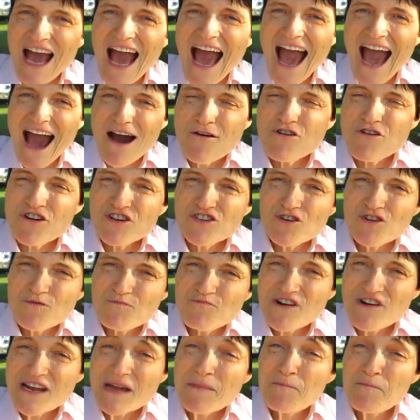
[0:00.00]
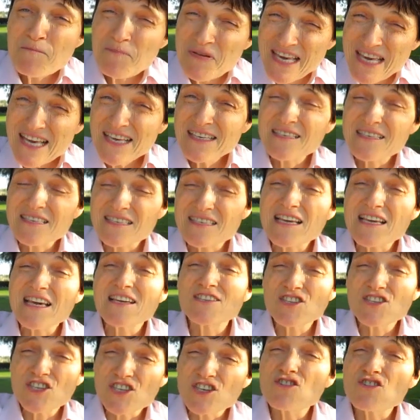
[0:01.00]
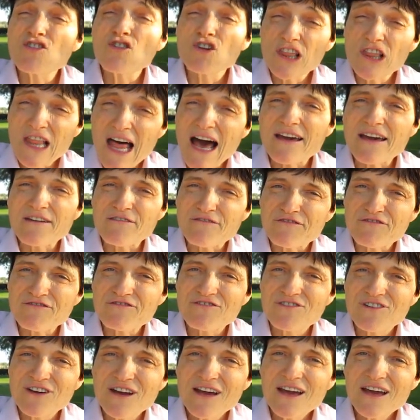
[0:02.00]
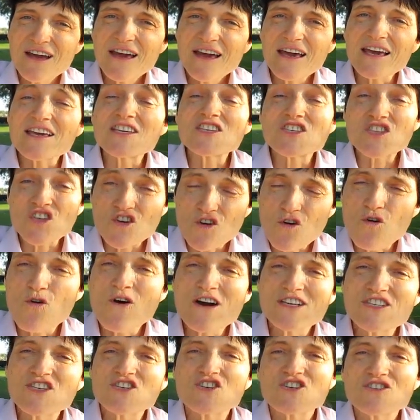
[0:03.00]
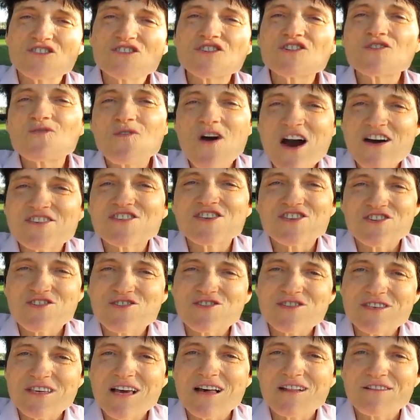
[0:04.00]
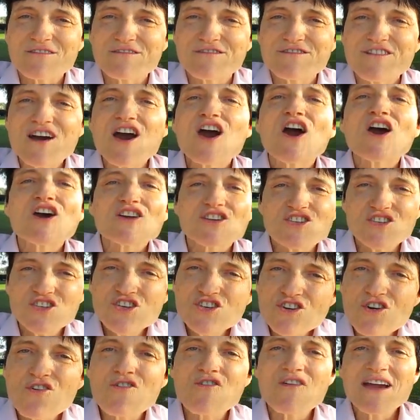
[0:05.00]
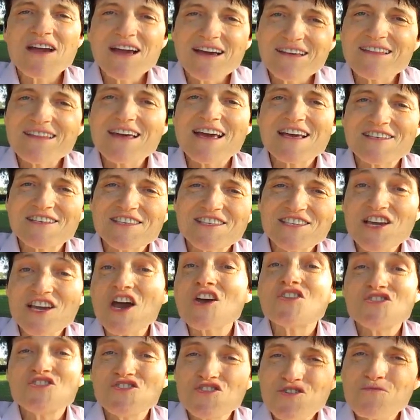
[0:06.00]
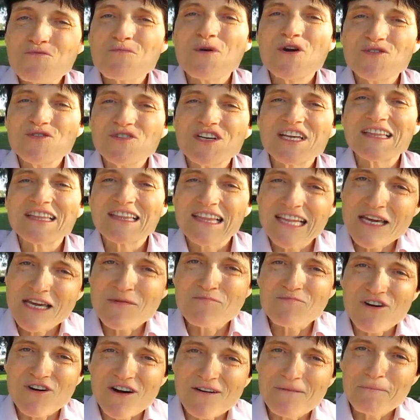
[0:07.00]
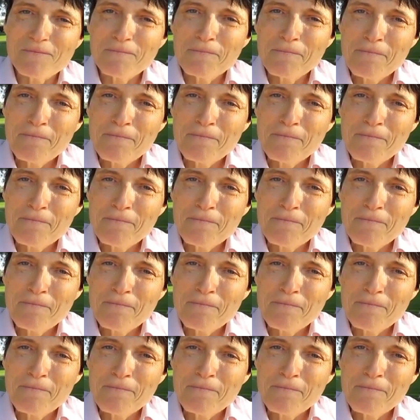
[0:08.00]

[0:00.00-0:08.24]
How can you bring peace into your life is the question to ask yourself during this new moon in Libra.